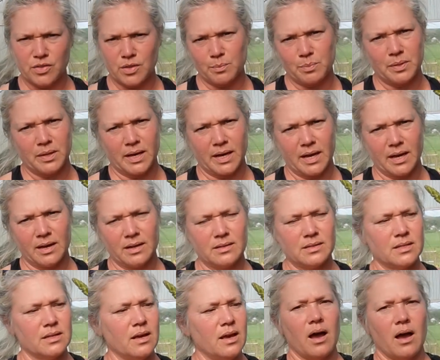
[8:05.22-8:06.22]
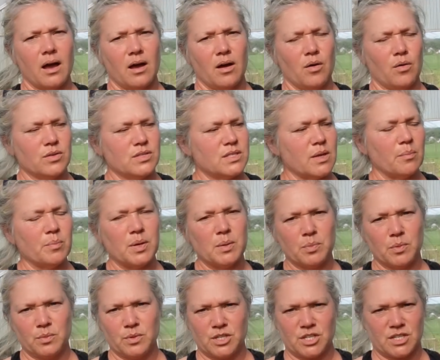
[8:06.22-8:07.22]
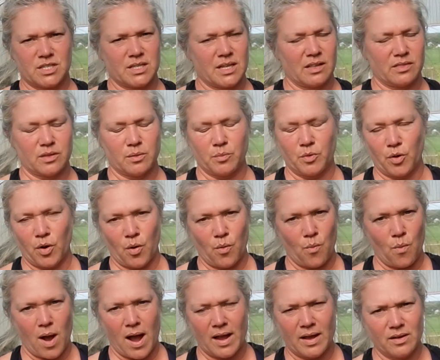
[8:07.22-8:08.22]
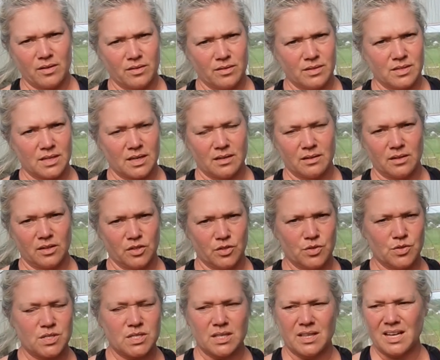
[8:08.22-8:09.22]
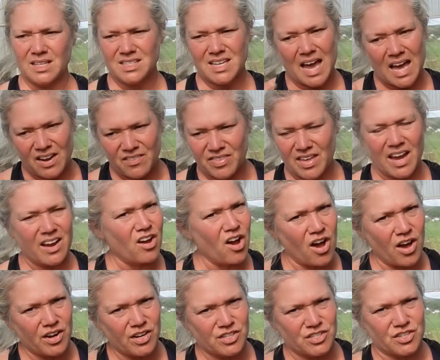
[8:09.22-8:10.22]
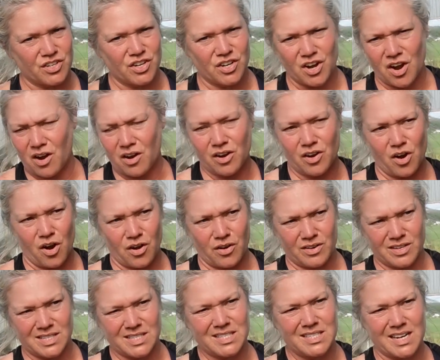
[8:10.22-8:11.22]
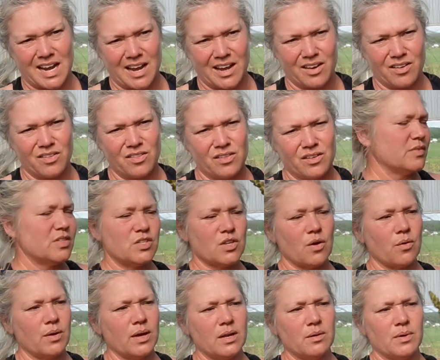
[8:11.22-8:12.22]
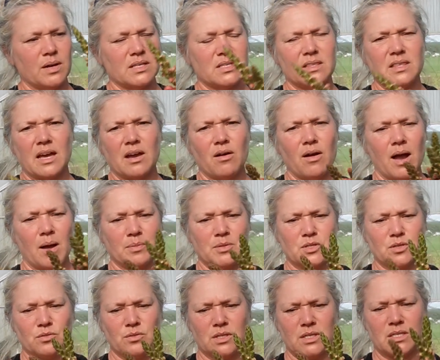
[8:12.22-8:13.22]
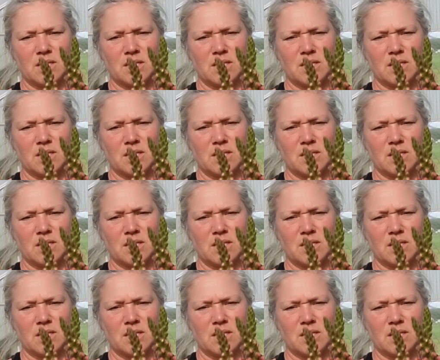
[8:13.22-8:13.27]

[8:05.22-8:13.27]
the plant. Some people will just let them grow wild and loose, and that's kind of that cottage garden style. So anyways, they are absolutely